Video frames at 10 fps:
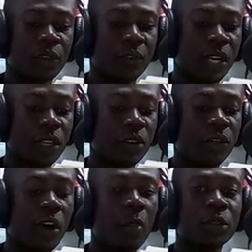for the
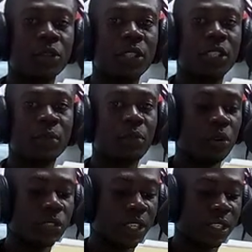Youth Opportunity
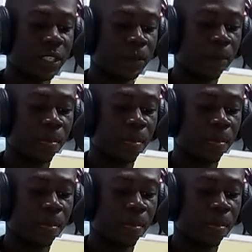Project.